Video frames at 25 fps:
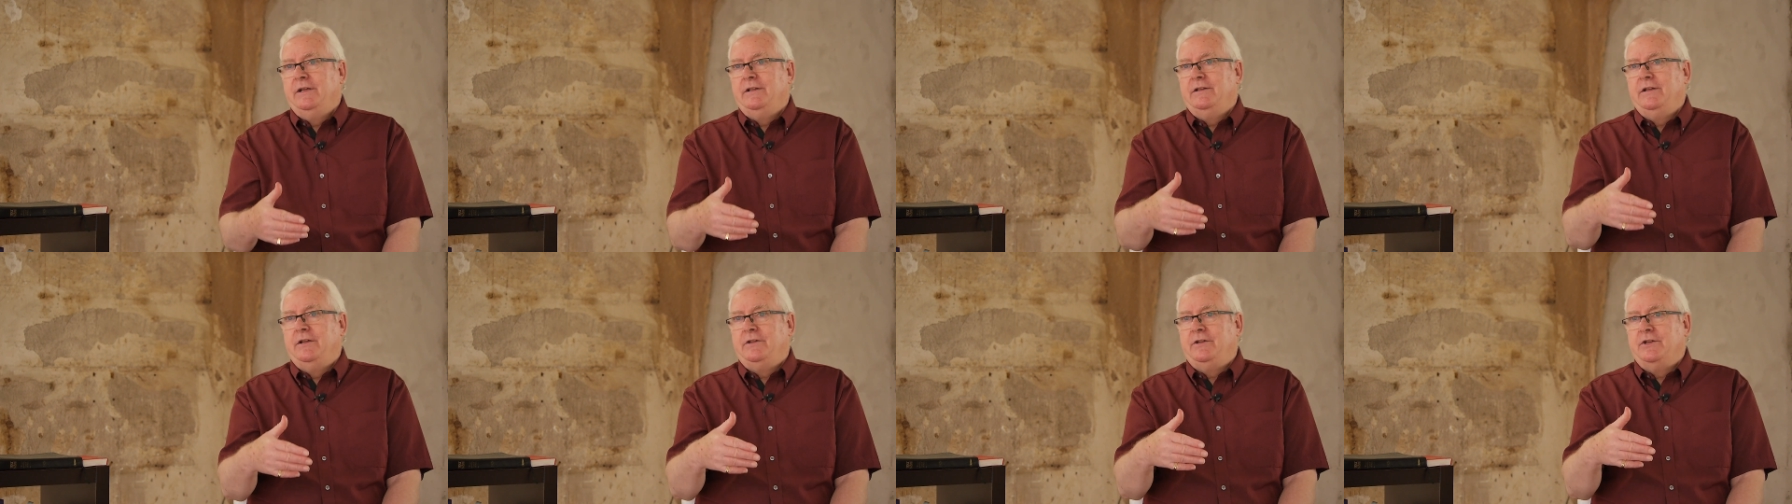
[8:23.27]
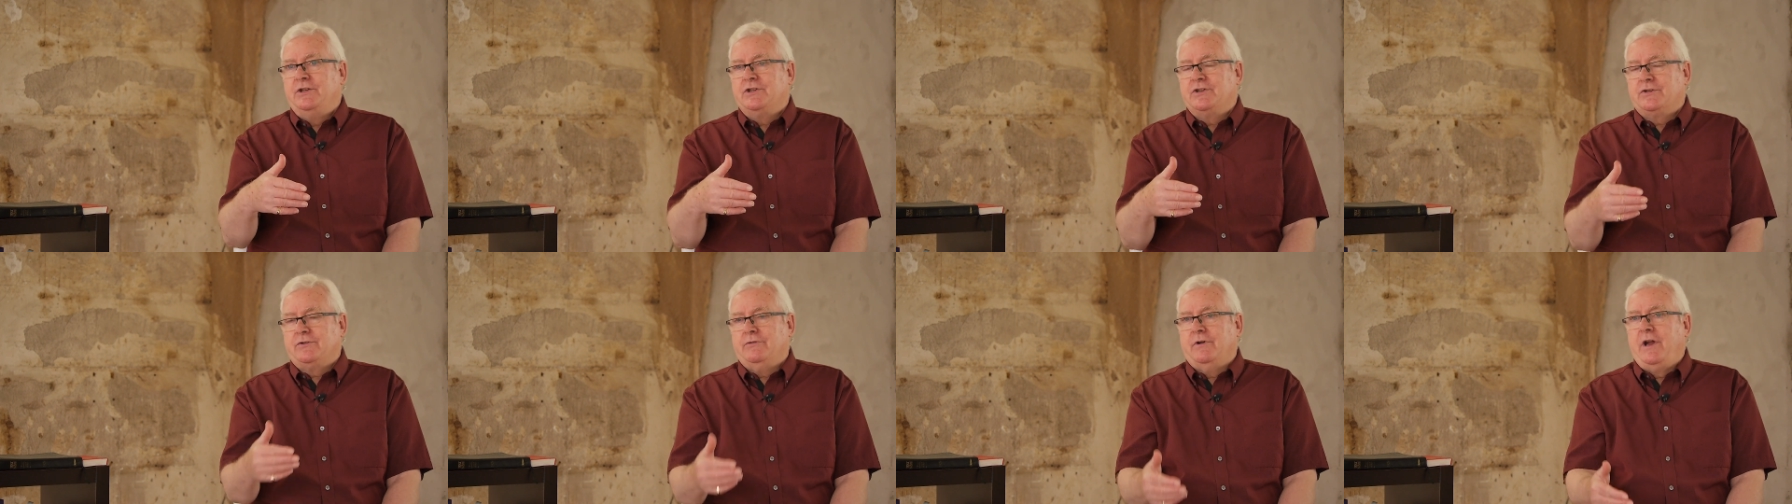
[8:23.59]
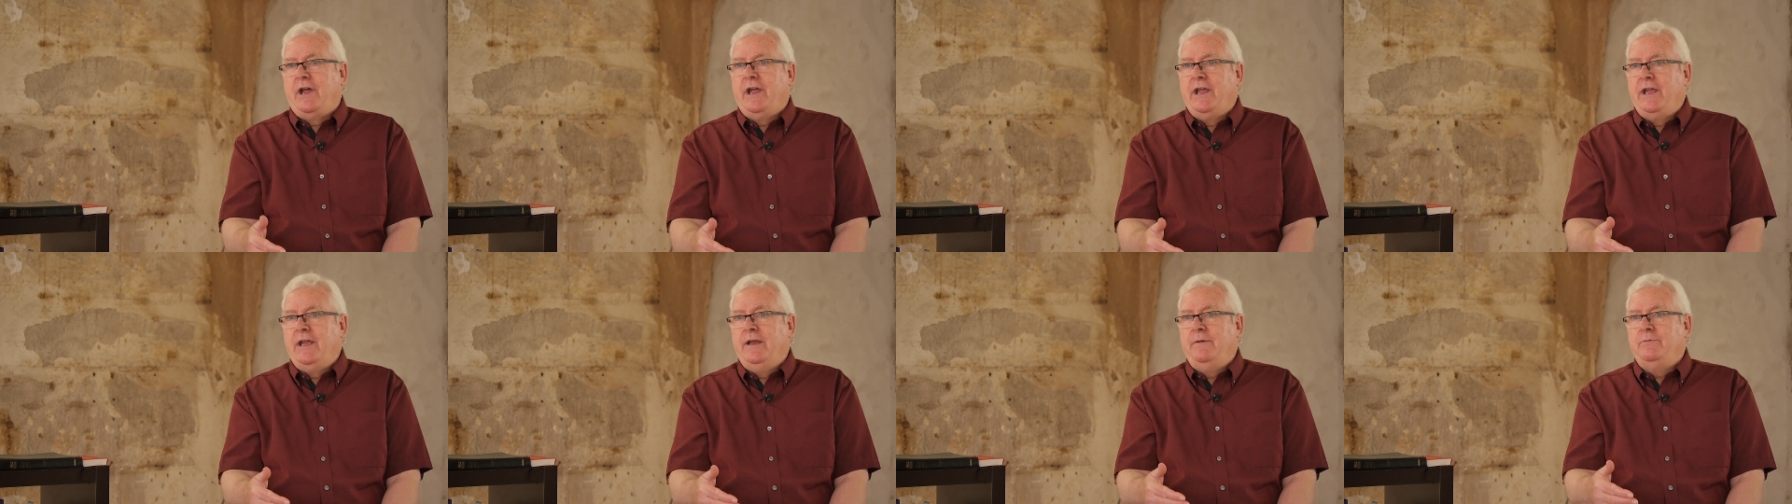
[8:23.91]
that the
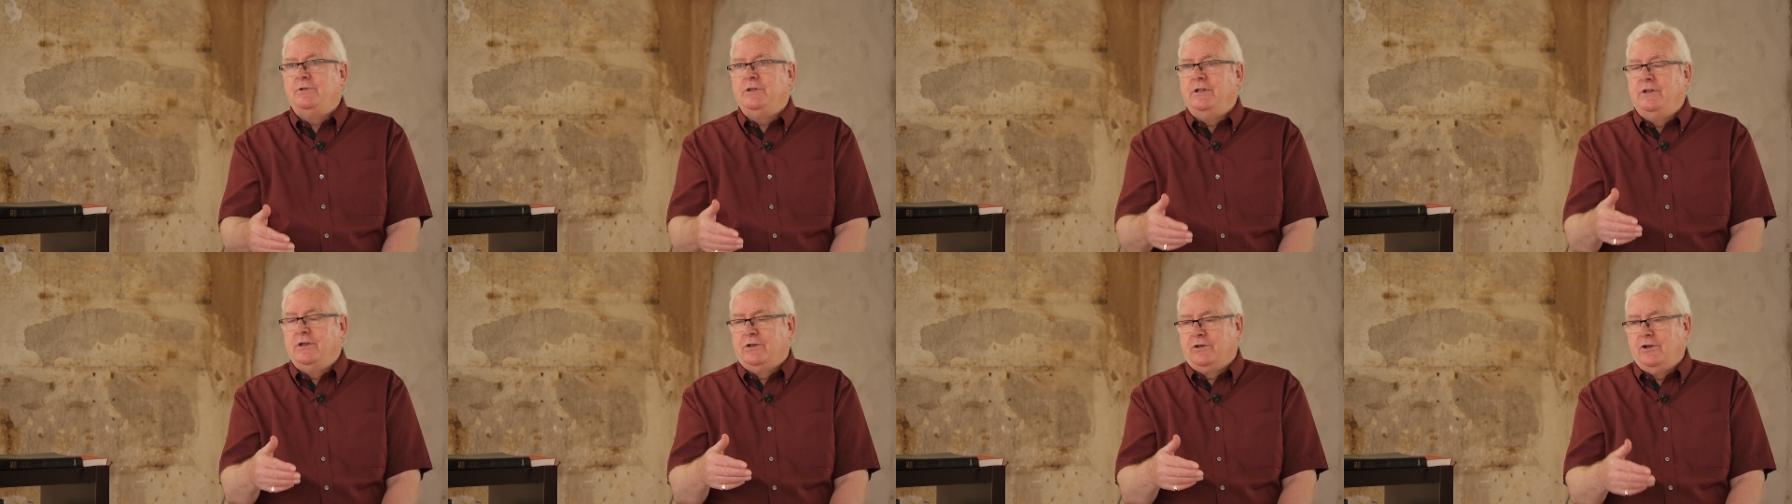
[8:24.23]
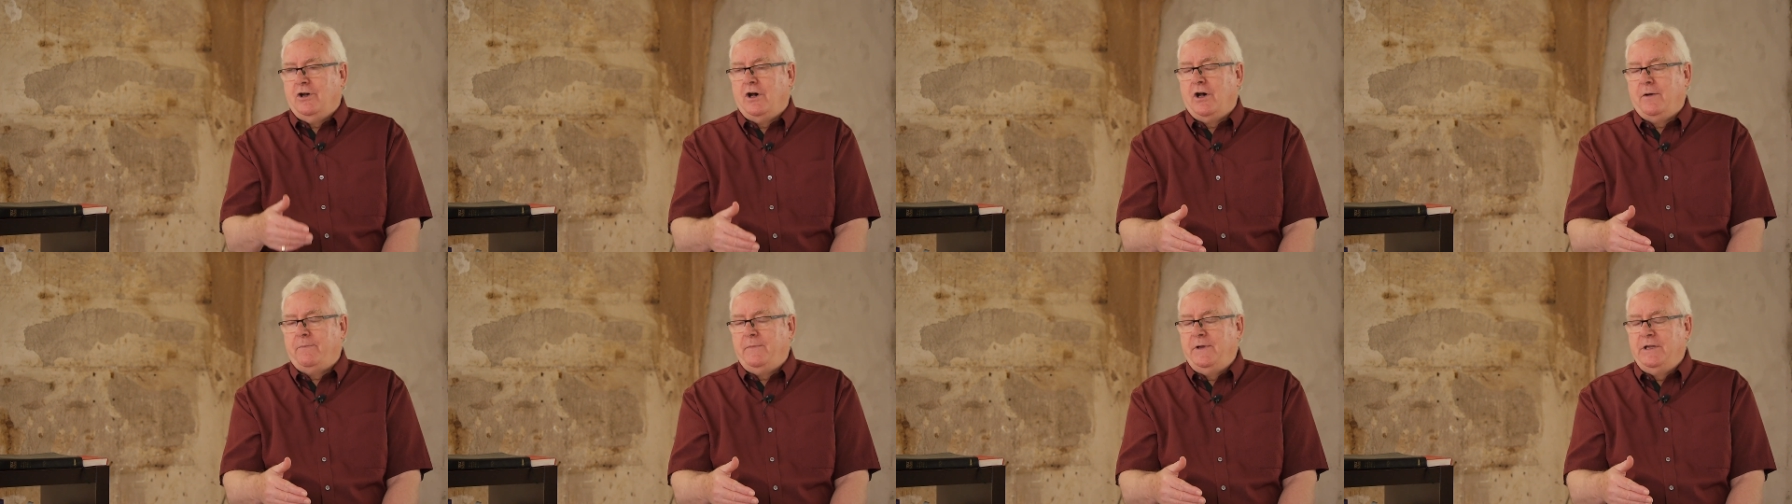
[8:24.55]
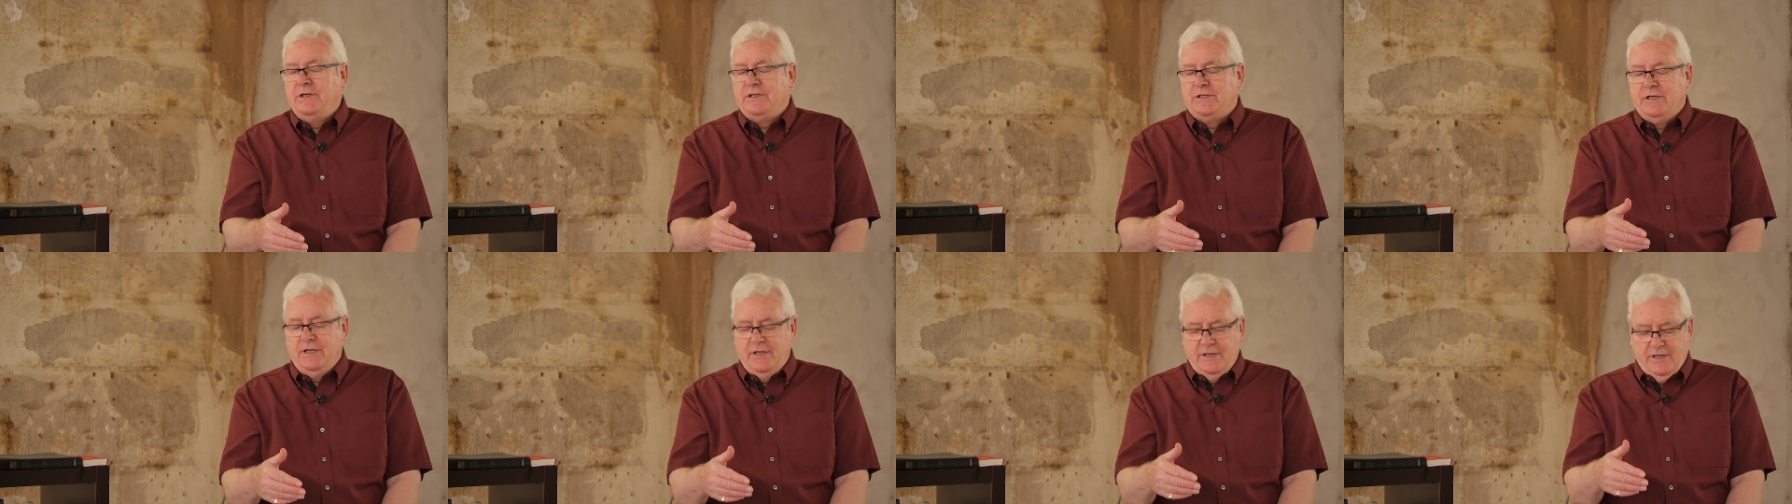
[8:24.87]
scribes and the
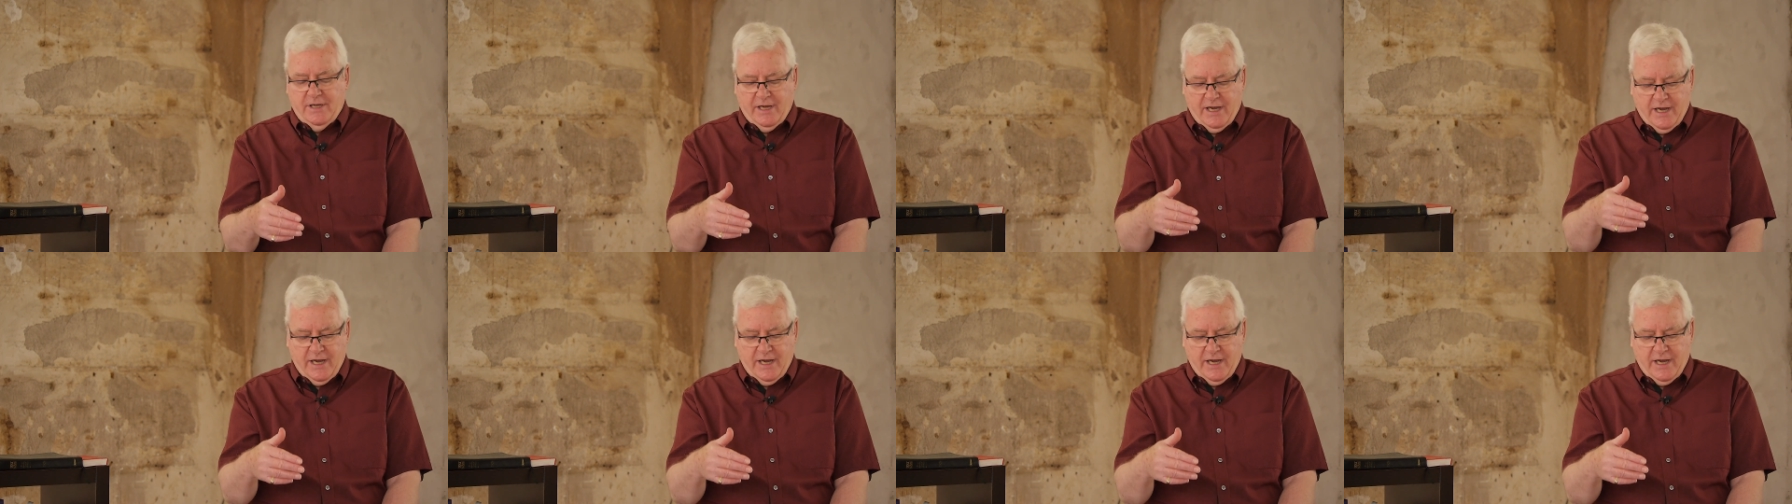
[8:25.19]
copyists